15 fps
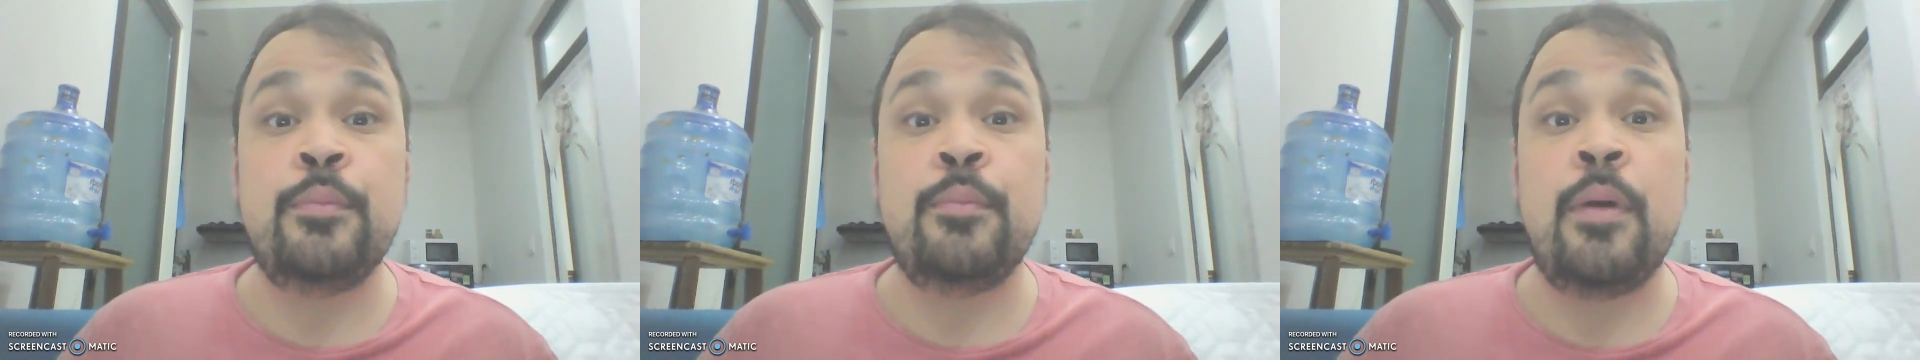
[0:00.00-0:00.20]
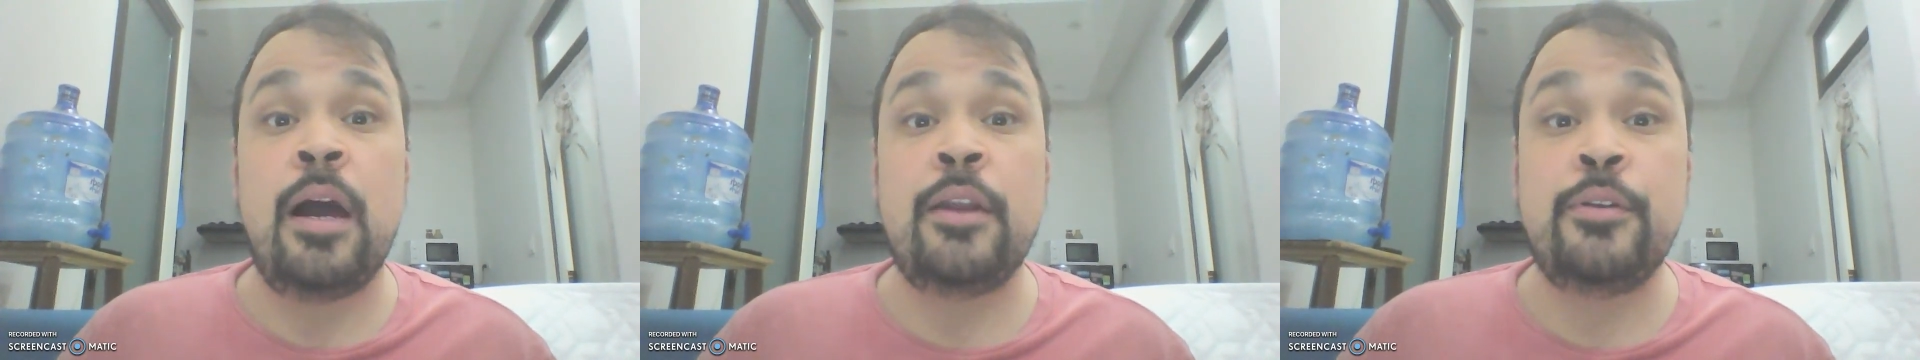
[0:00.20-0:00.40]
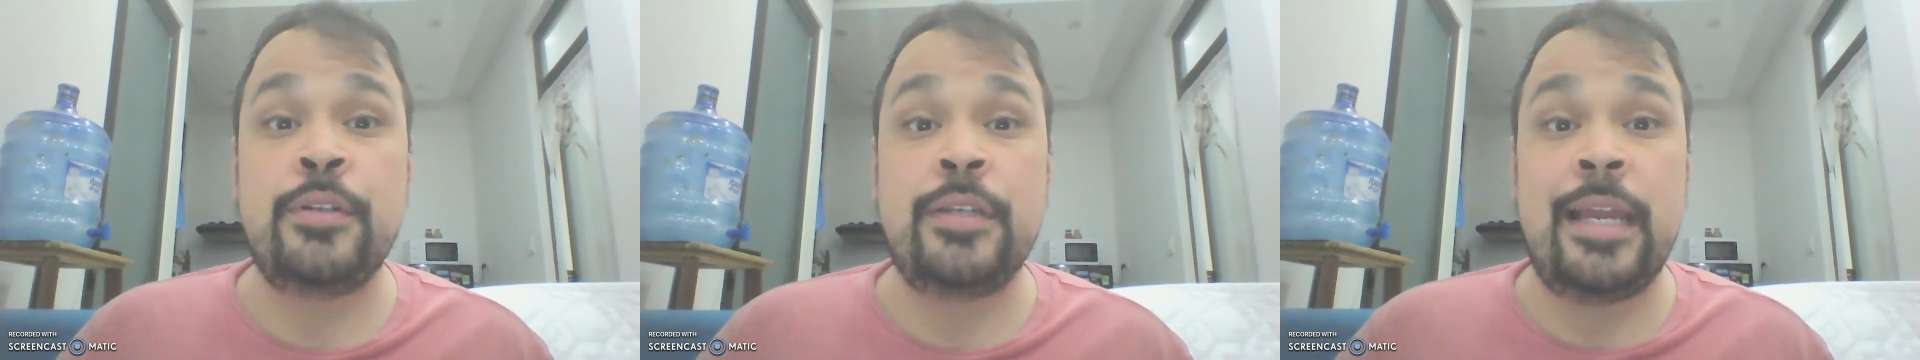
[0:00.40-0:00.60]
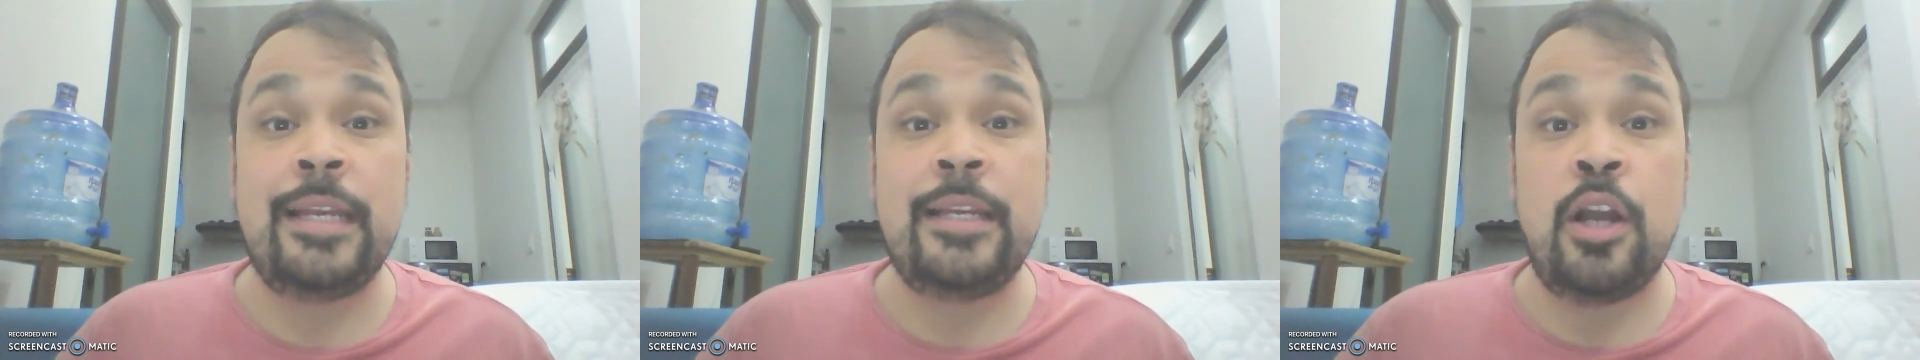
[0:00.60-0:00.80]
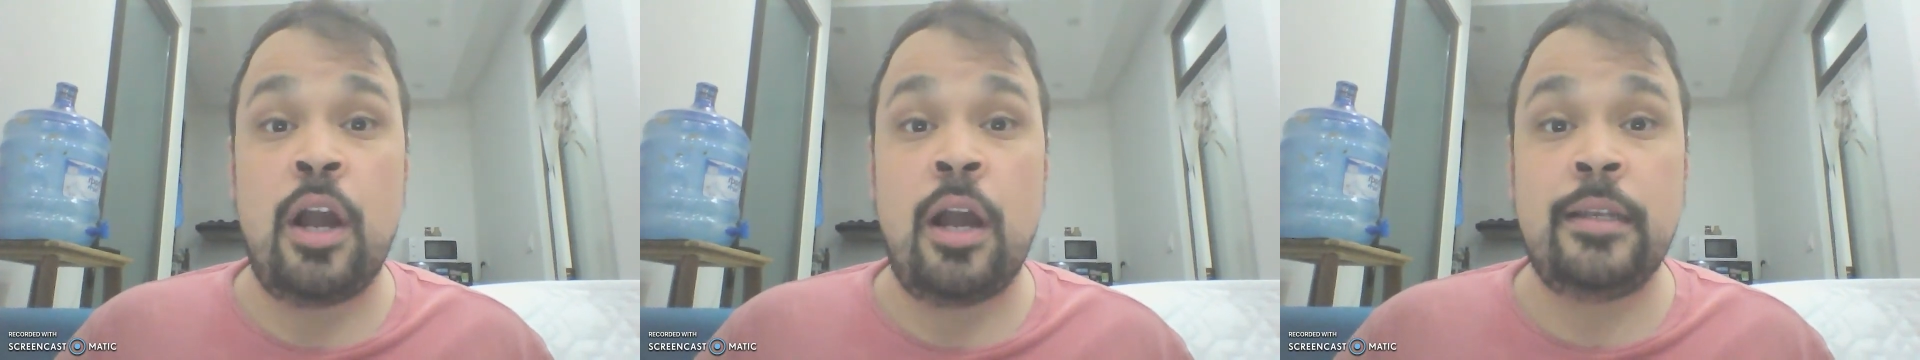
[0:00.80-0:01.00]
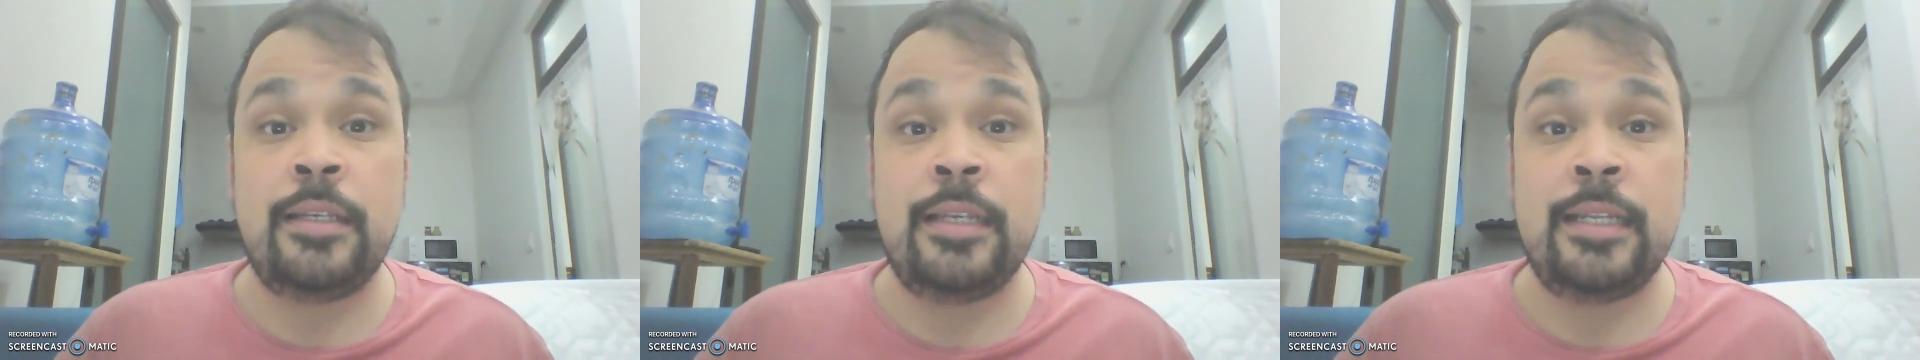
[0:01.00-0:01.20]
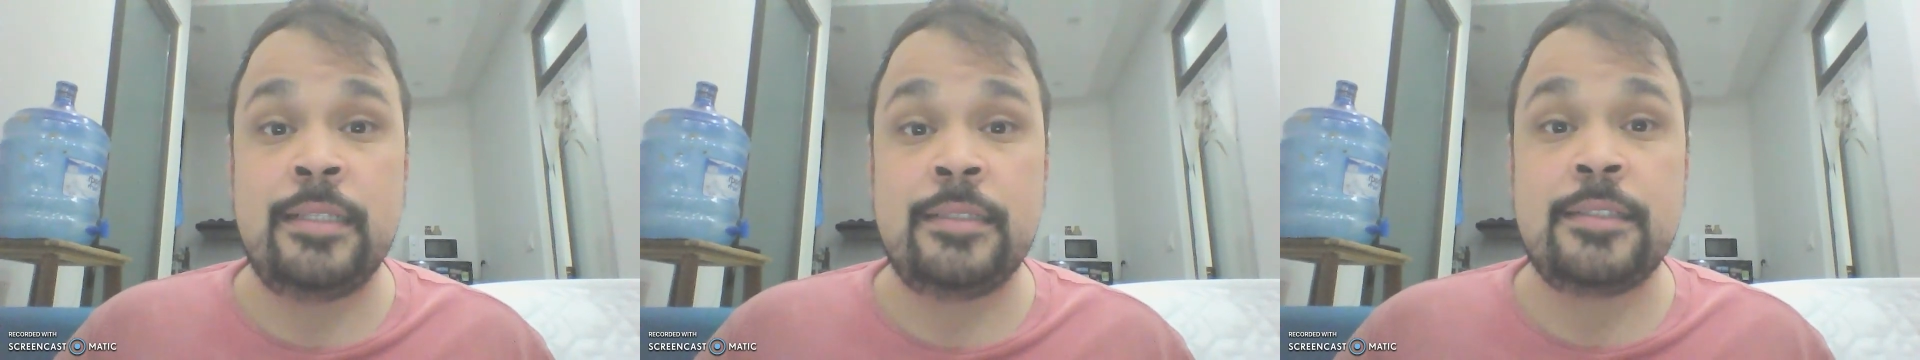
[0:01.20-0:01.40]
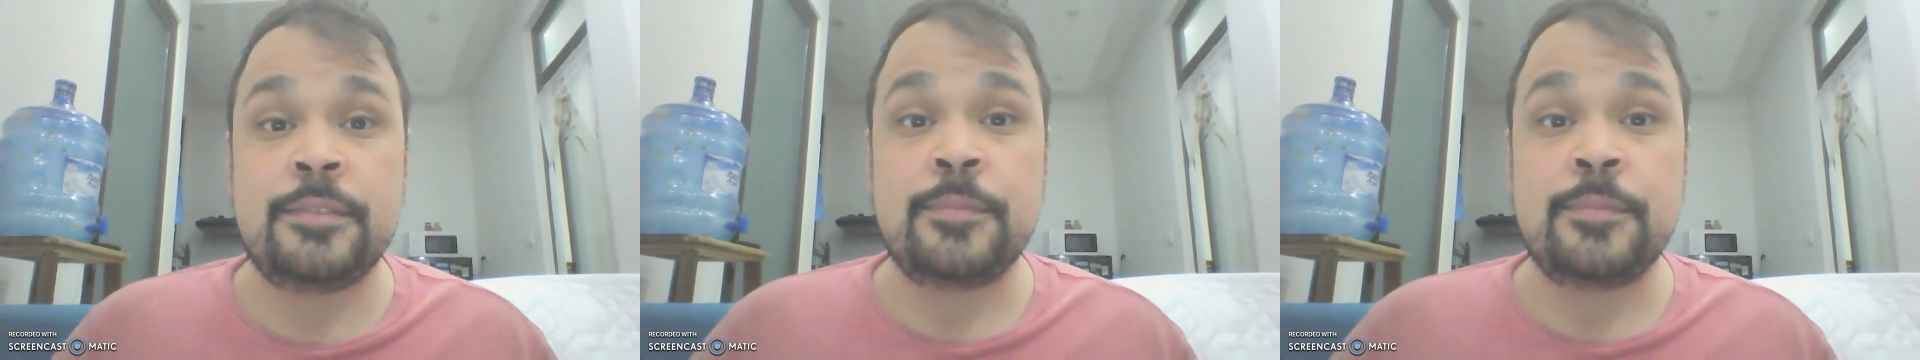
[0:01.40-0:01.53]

modern day continents.